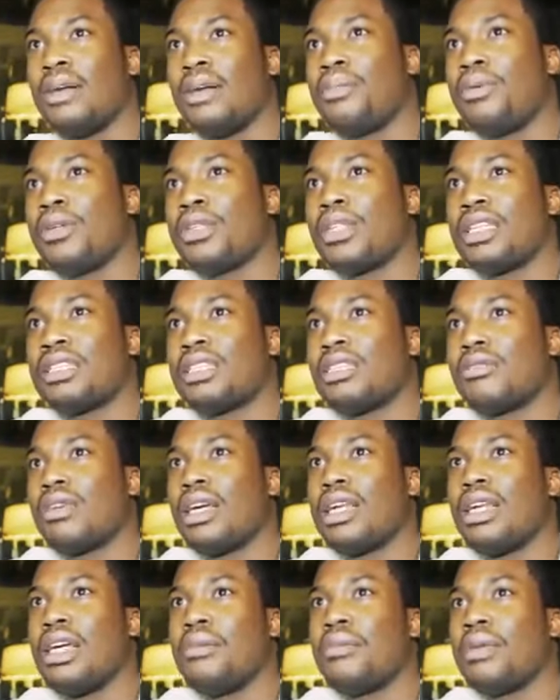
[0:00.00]
I put that shit
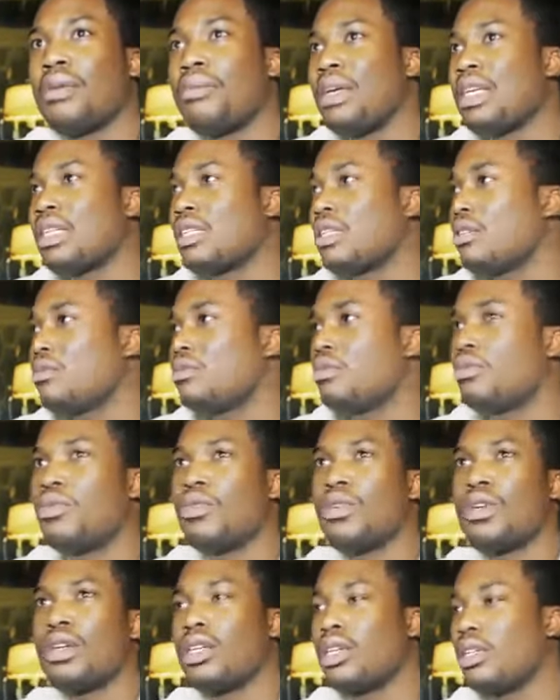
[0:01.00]
right up, man. Make the
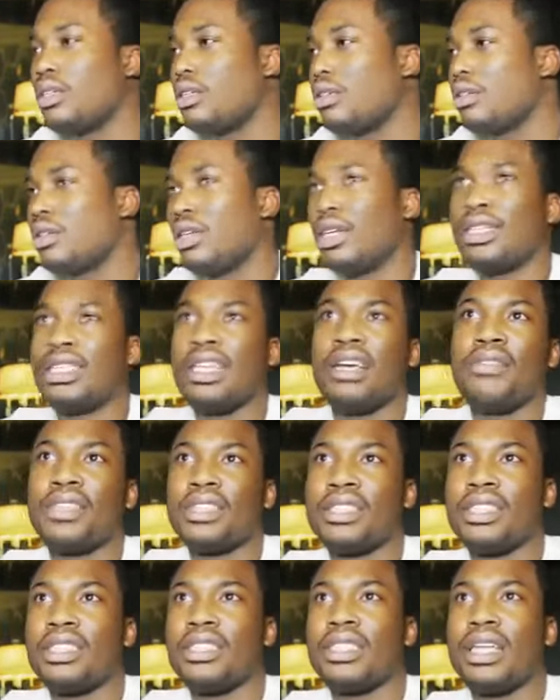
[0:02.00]
reward
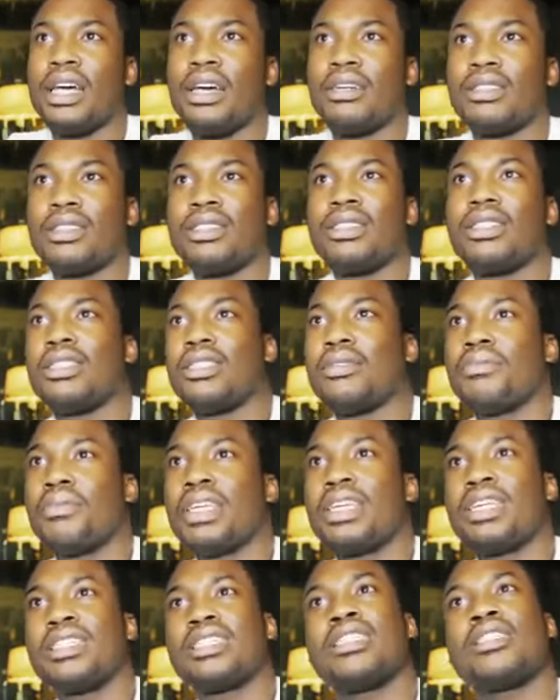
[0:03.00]
another ten thousand, nigga.
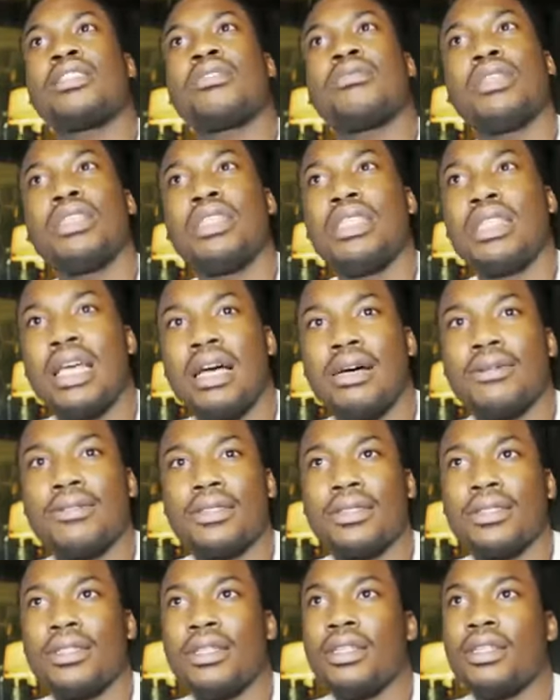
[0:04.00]
Make that shit twenty
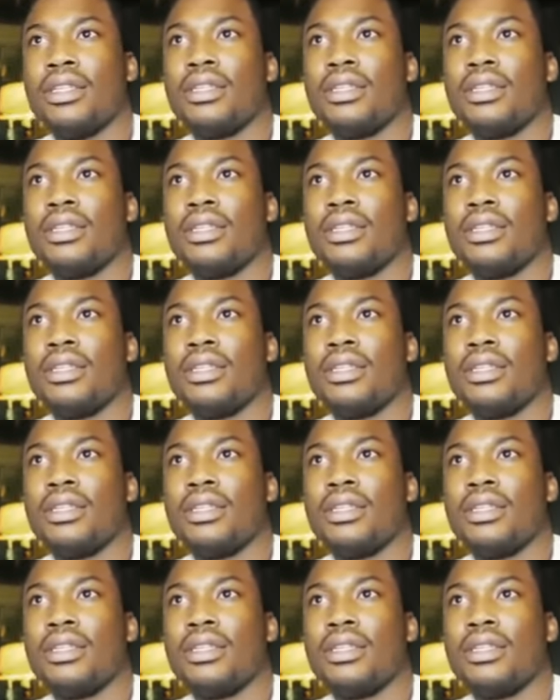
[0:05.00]
thousand.